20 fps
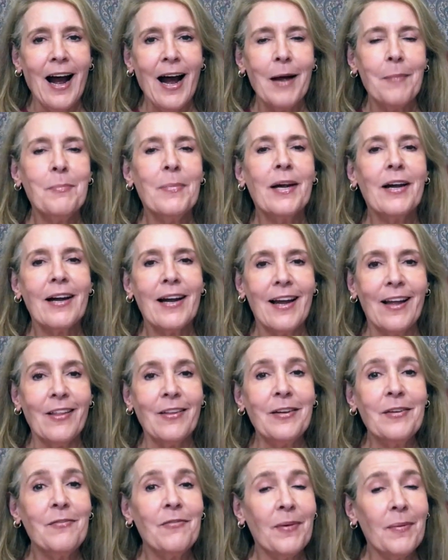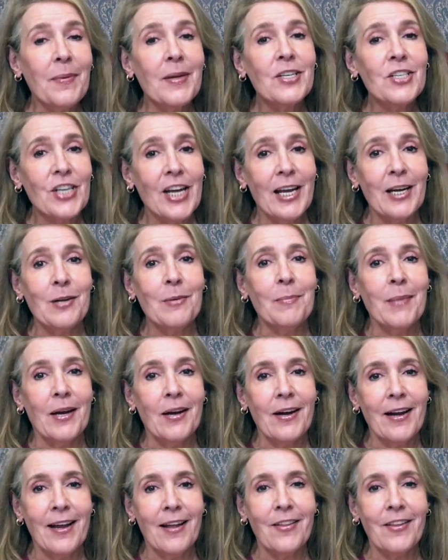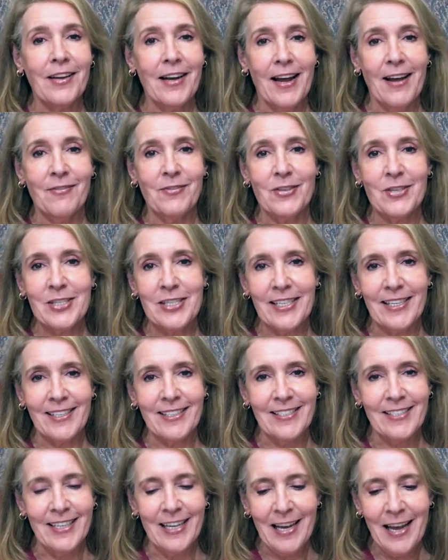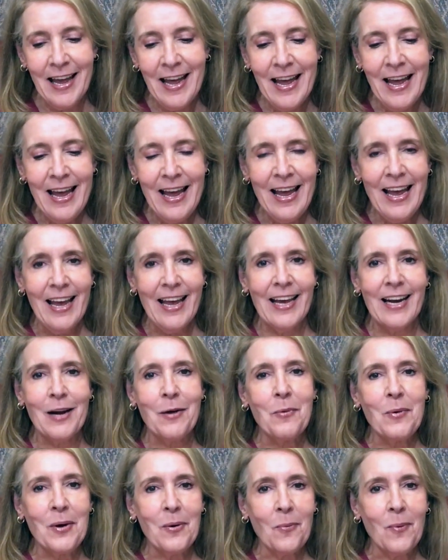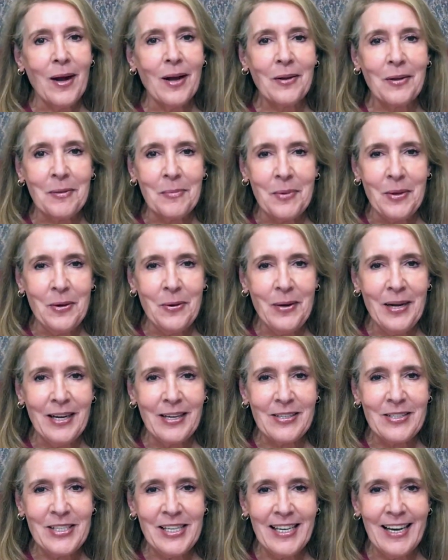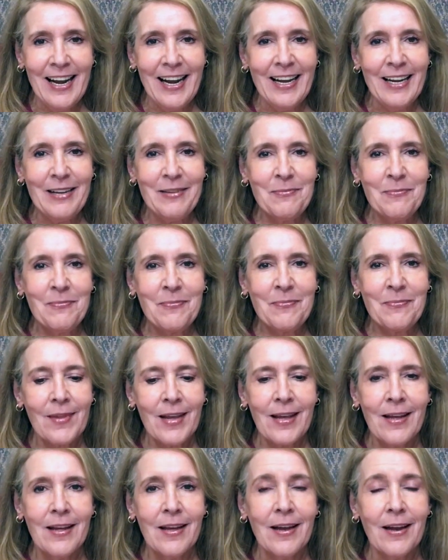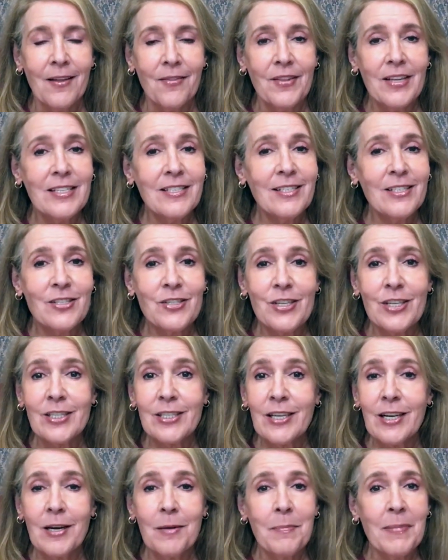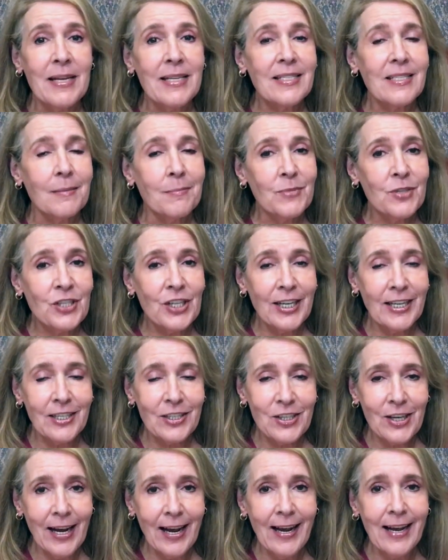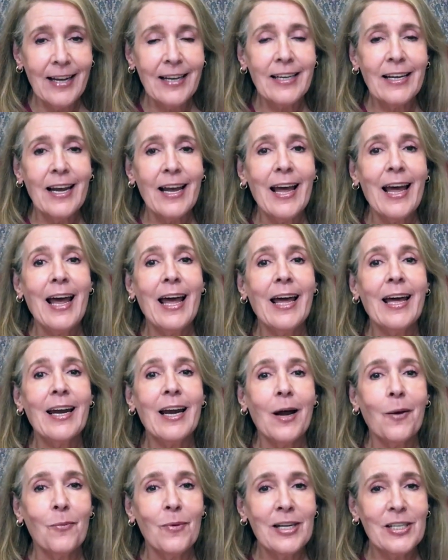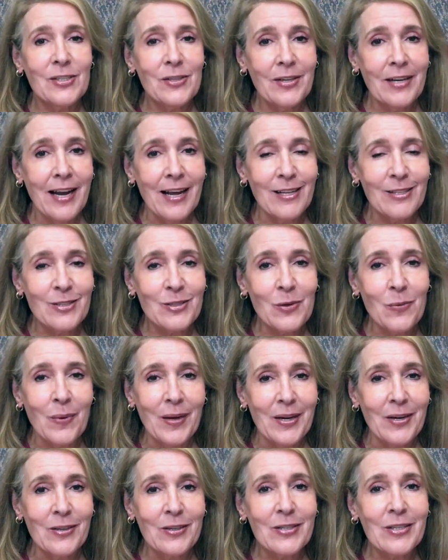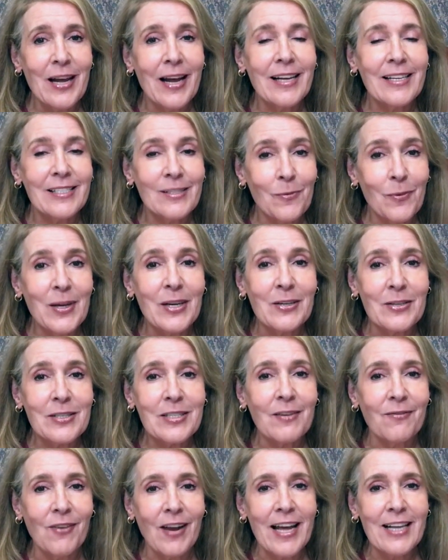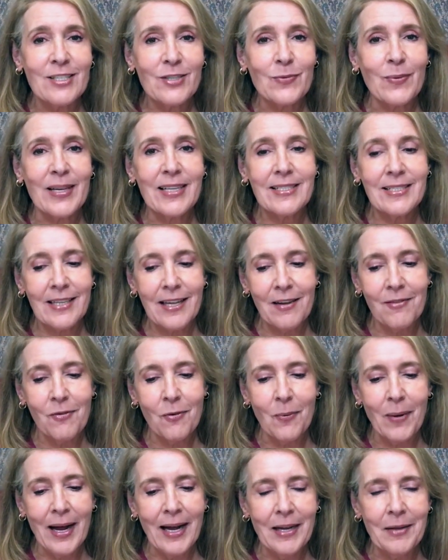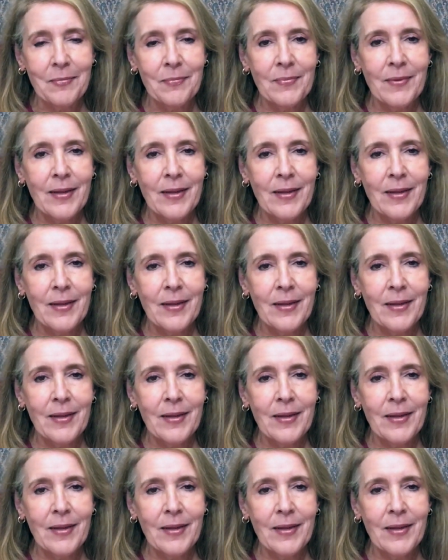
I'm Mary Ellen from the channel Mary Ellen After 60, and I want to welcome you here today. This is just going to be some chit chat, and I want to announce the winners, winners of last week's giveaway.